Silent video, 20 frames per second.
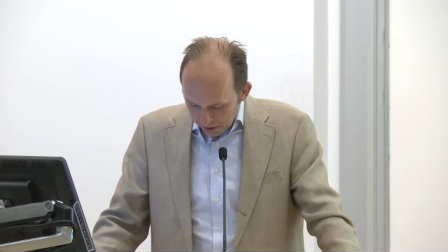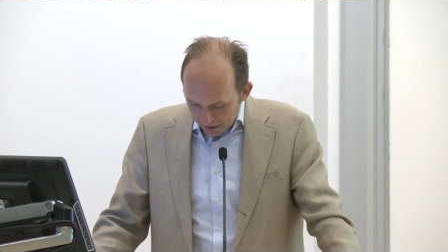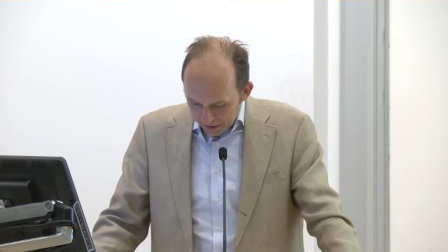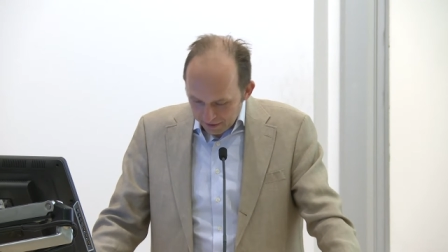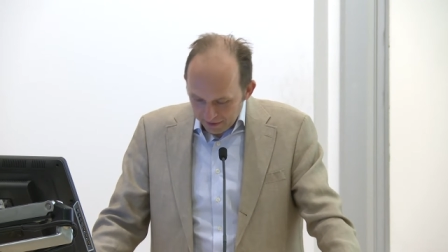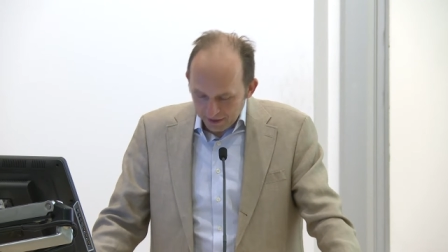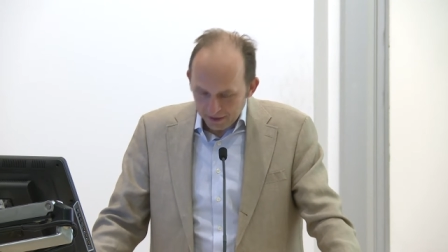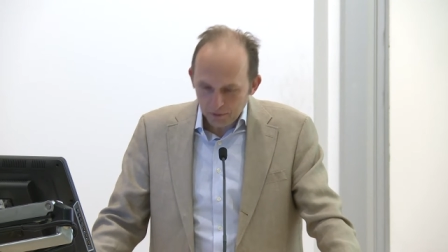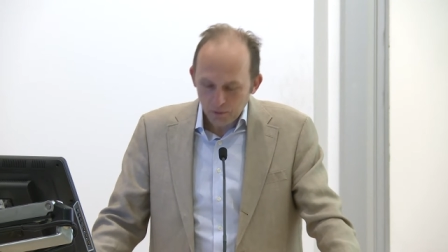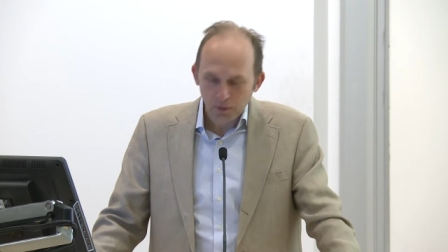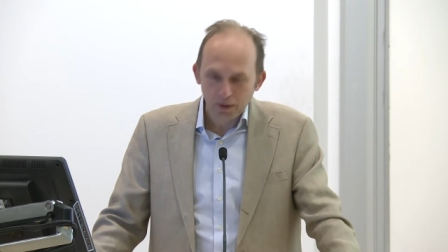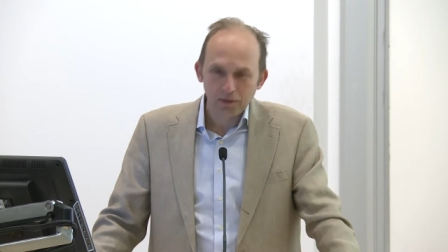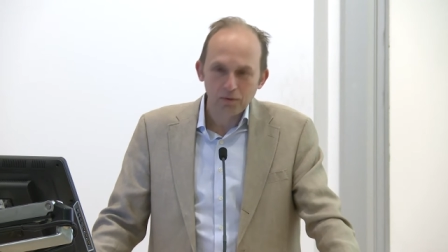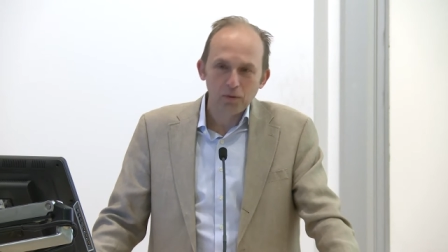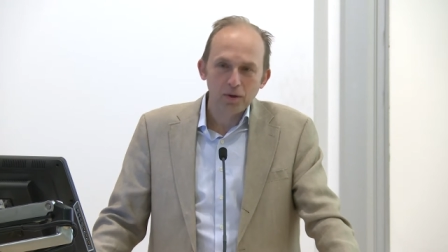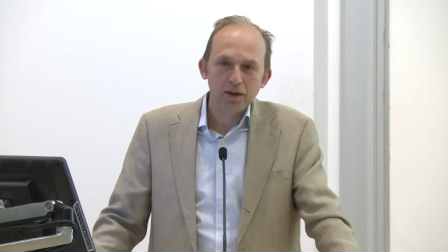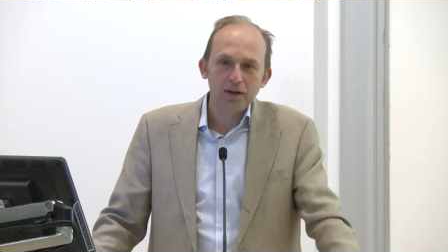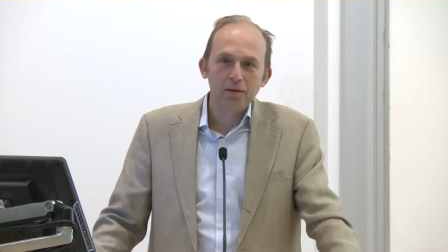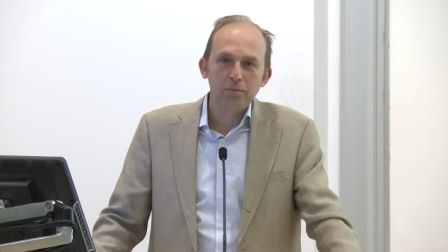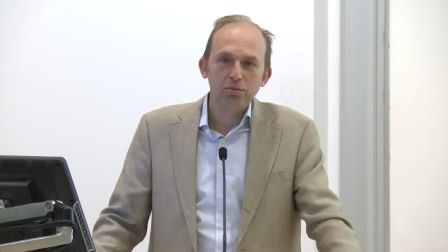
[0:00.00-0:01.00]
And I think what,
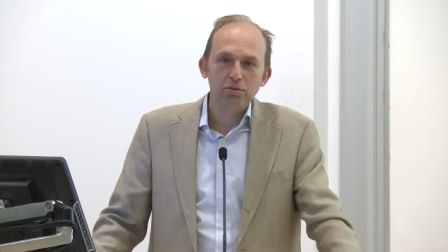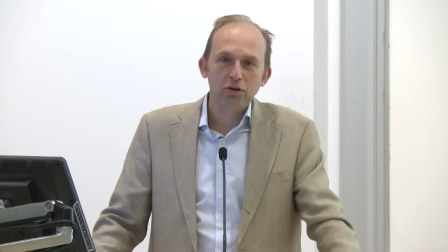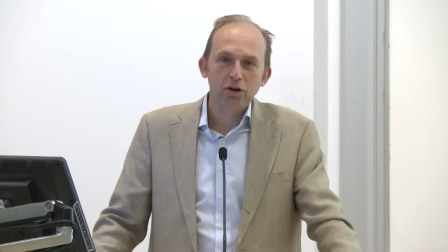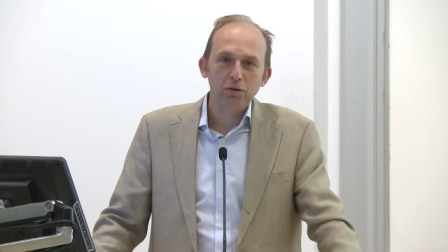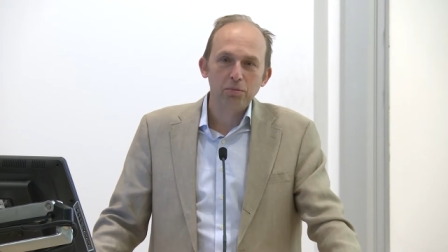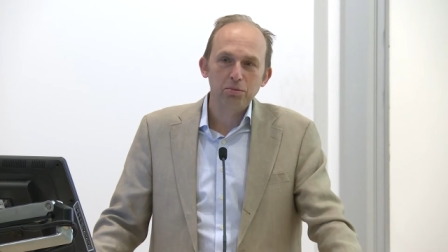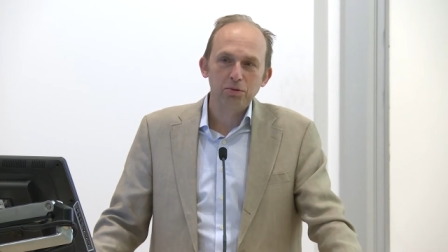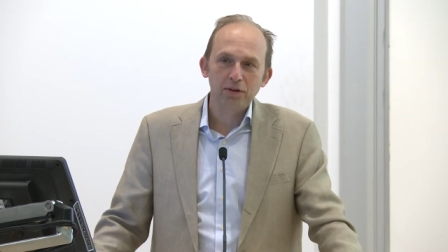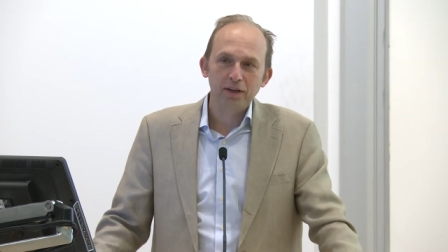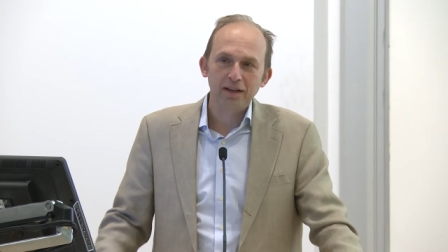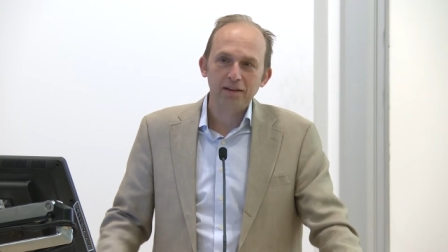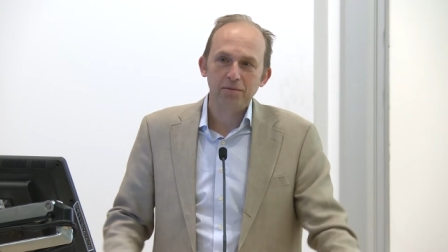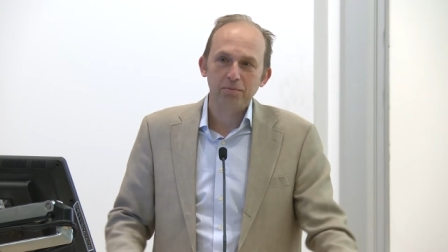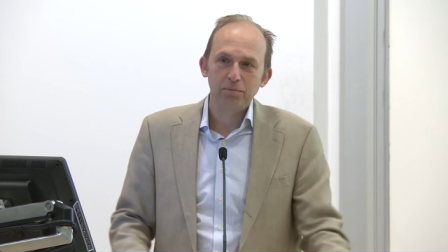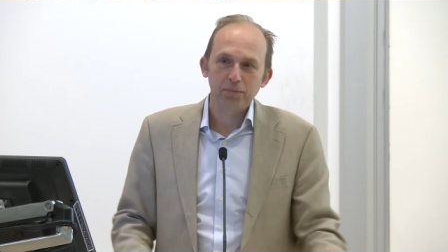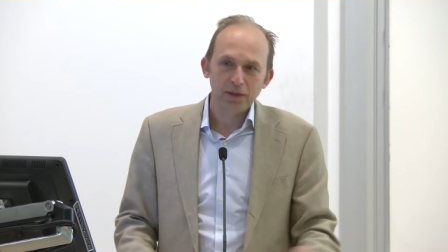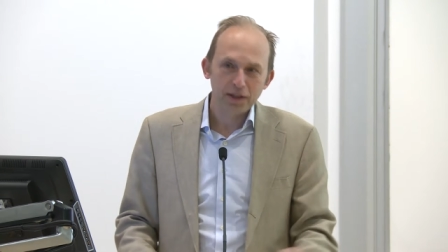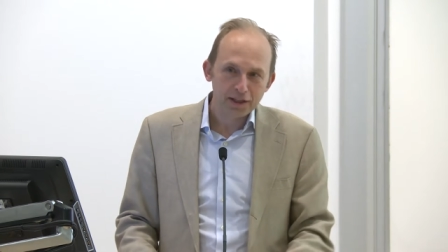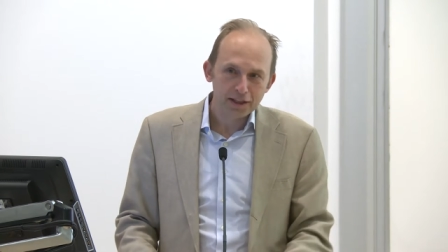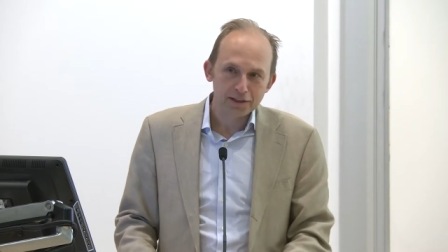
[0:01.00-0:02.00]
what an appropriate
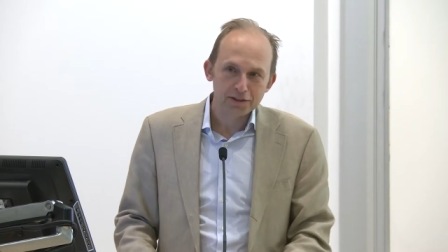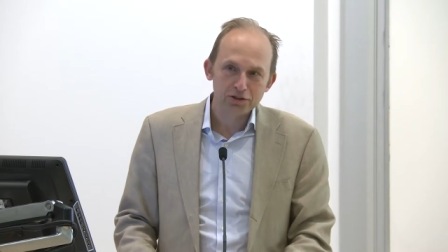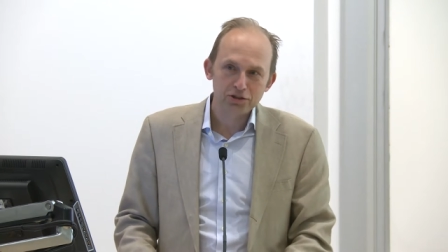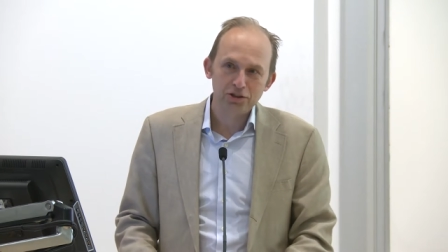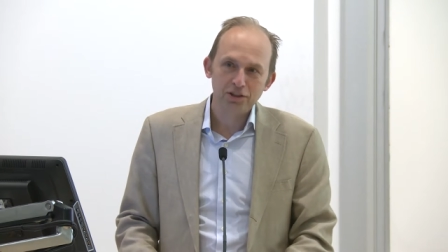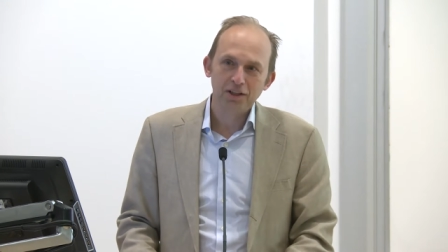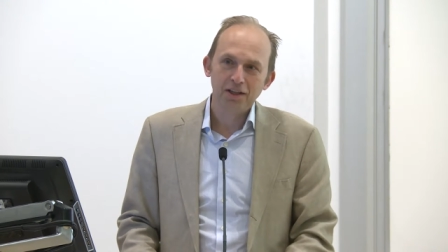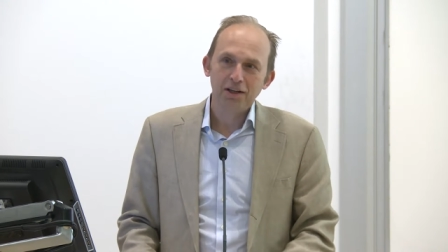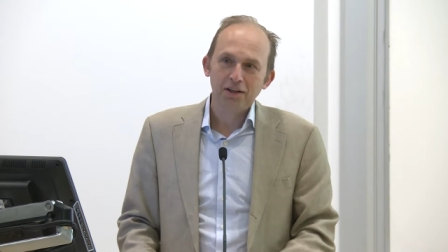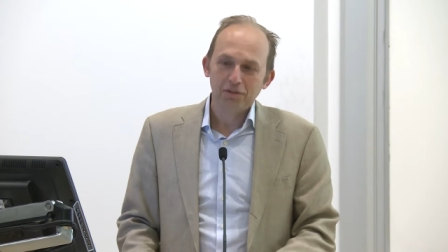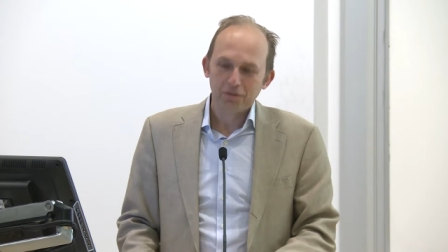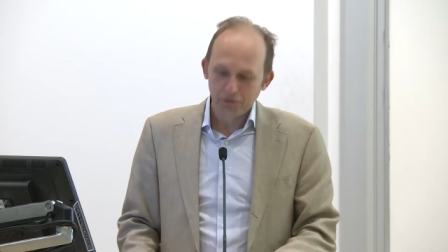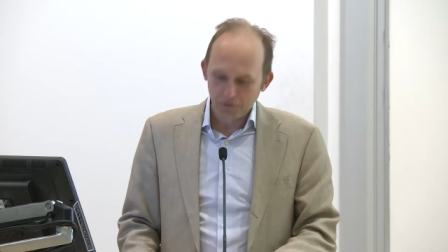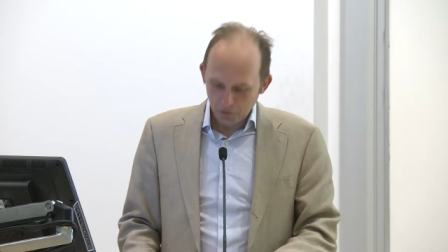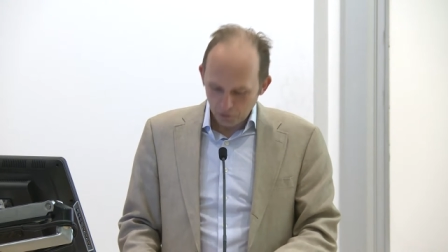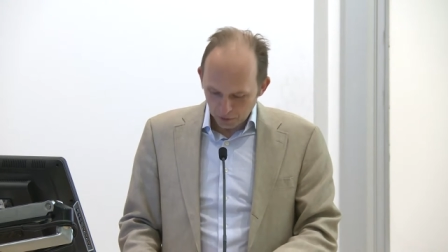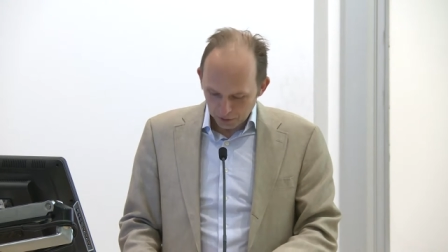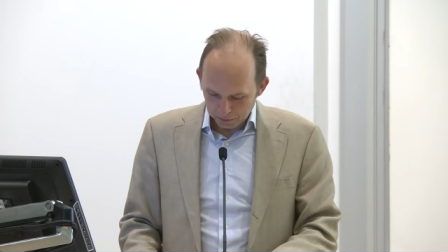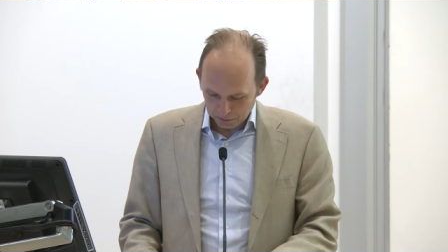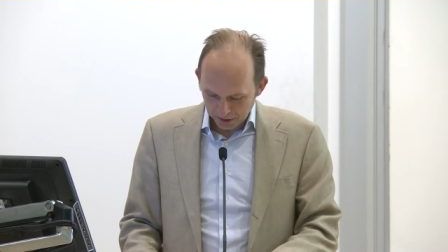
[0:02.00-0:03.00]
pitch
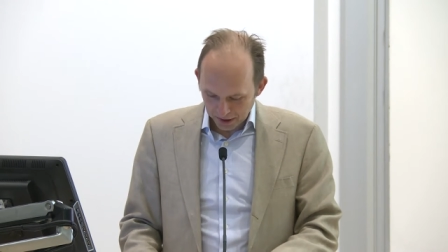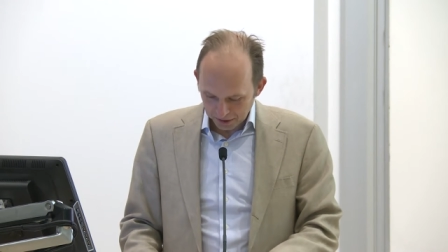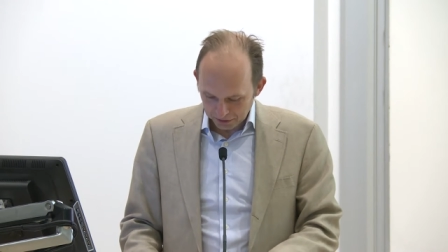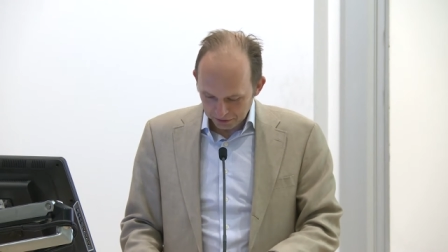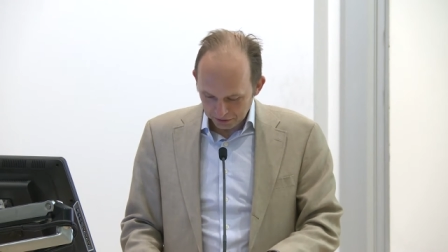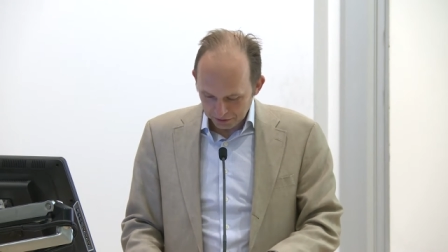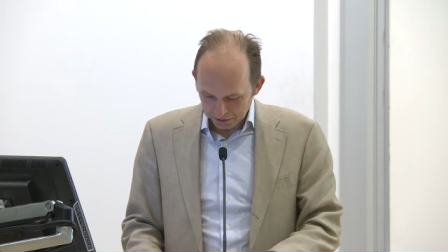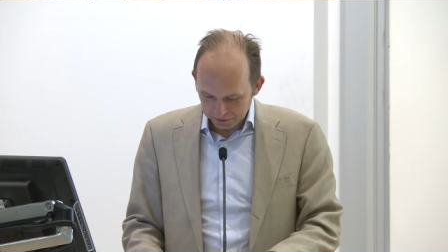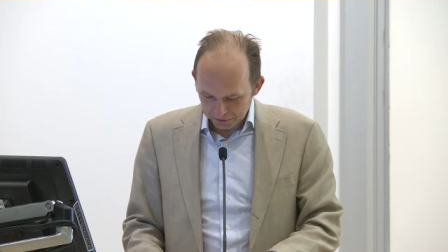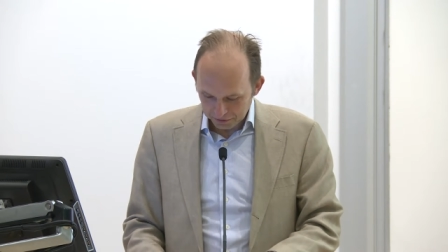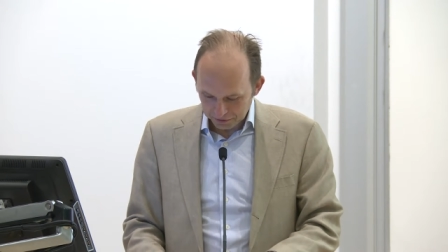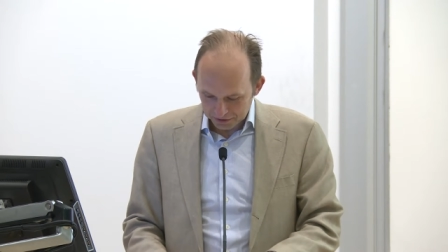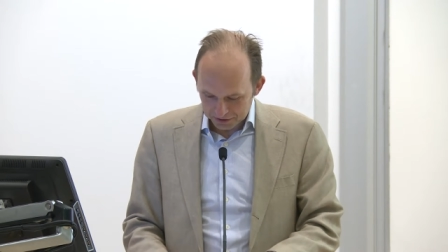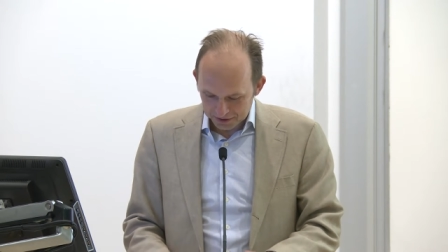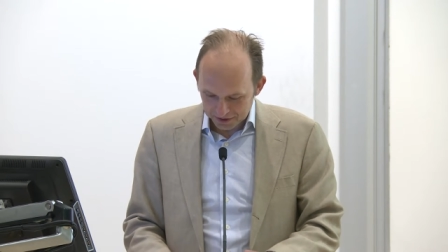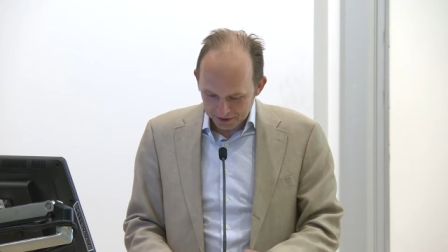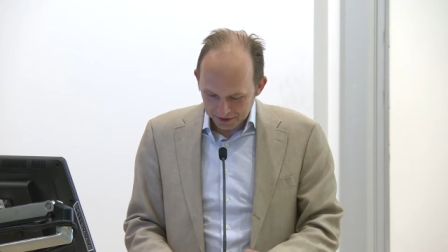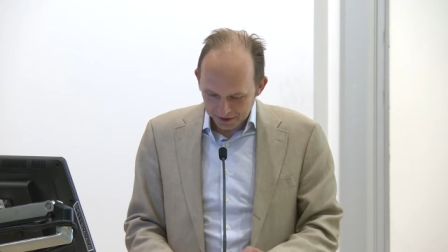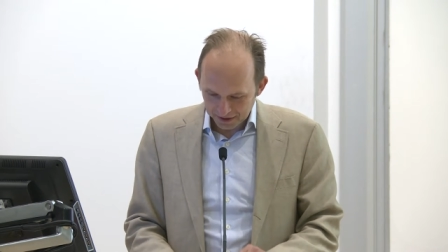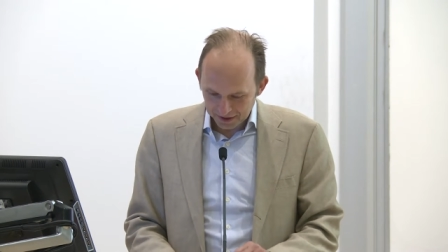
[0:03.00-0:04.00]
for Brown
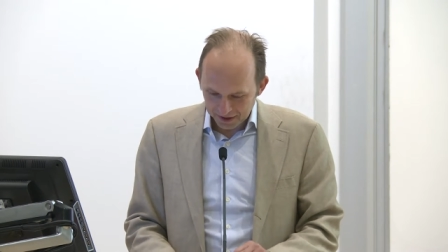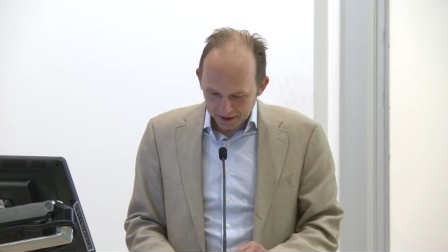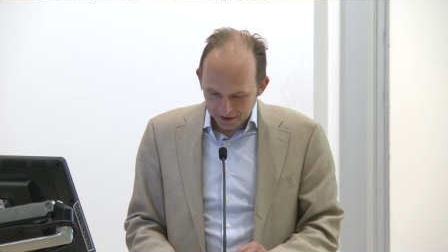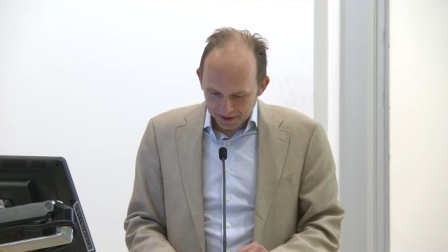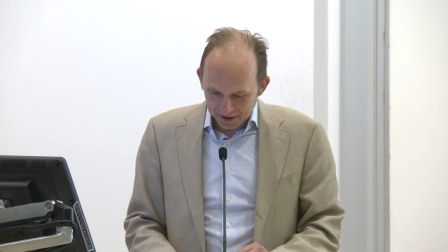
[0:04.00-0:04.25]
University,